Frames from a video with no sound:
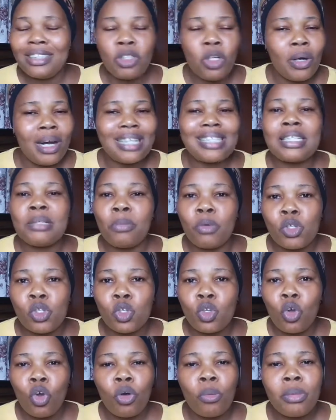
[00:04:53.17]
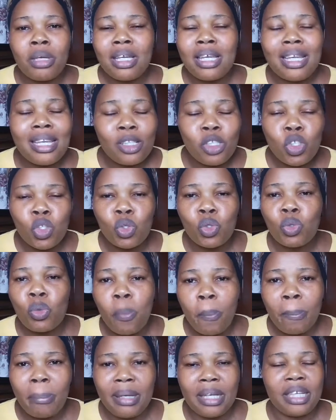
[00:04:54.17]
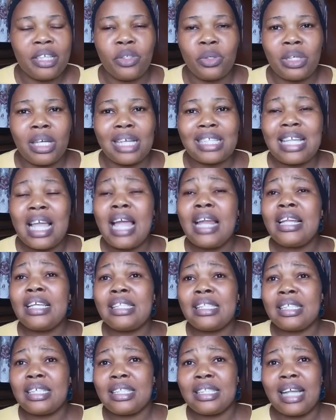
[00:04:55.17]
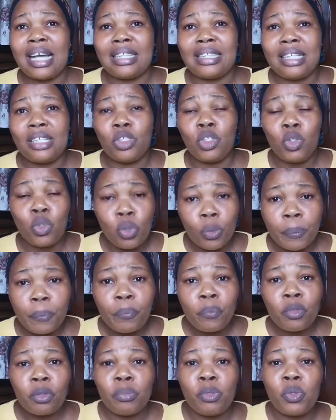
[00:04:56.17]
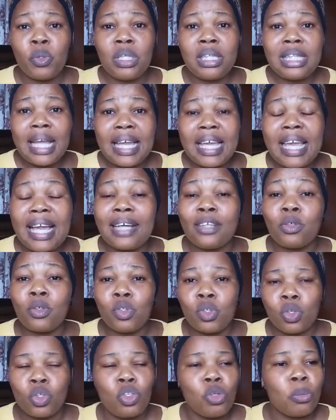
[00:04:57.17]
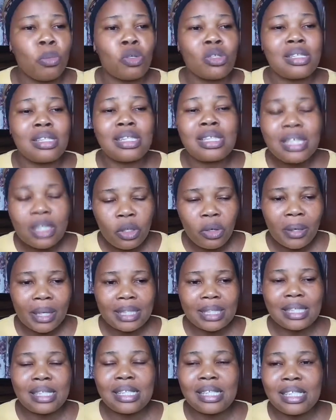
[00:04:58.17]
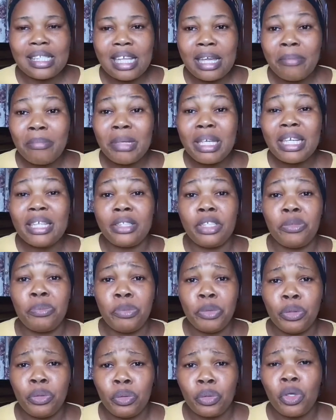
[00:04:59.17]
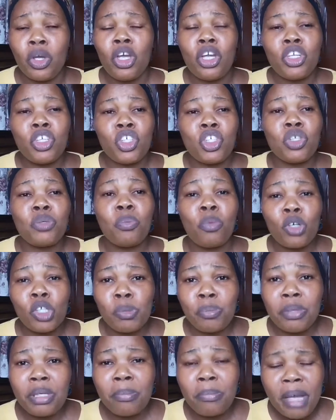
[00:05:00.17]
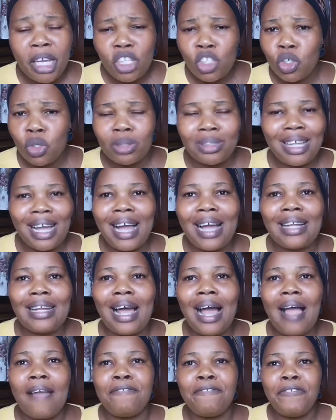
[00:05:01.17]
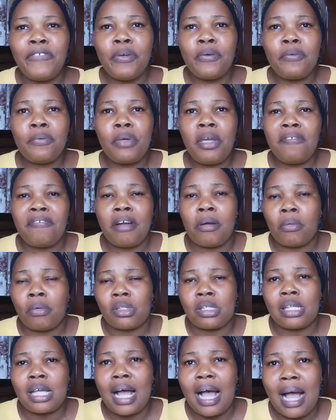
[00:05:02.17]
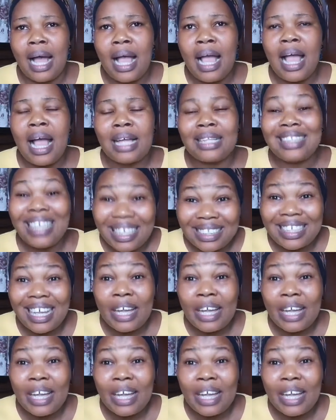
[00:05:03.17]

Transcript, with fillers: Dorathy must come into play, you get. Anything that they do between Nengi and Ozo, you must see Dorathy's name in the middle. She must be mentioned, and I feel if I was her that